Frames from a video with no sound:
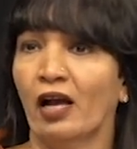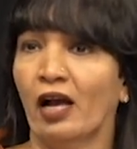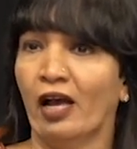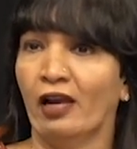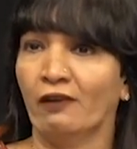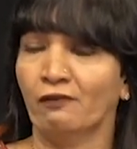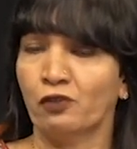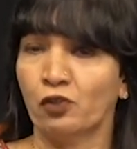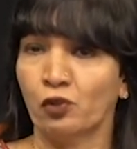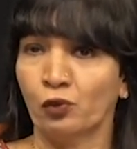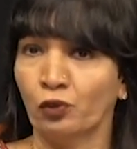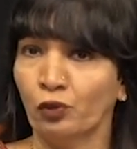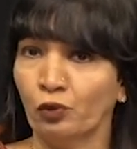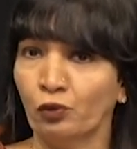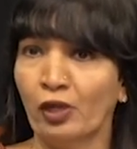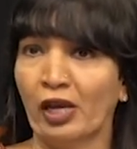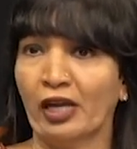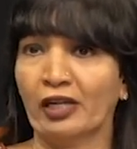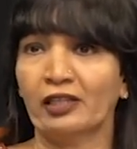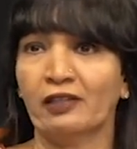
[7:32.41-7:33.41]
I have shown
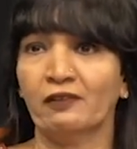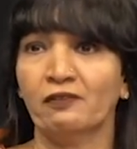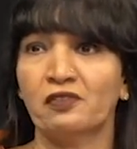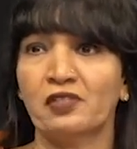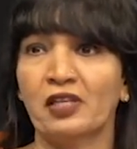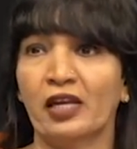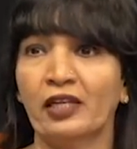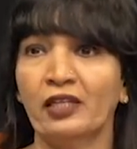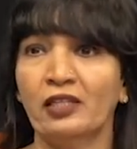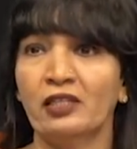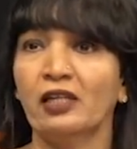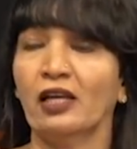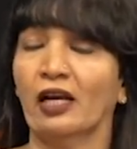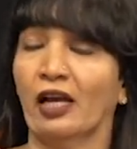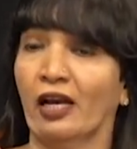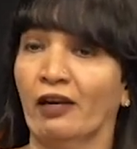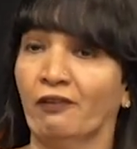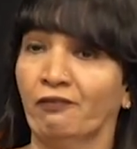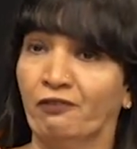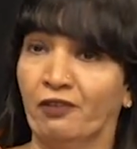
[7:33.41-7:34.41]
you the active site,
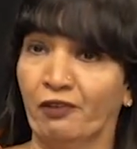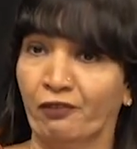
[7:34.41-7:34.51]
I have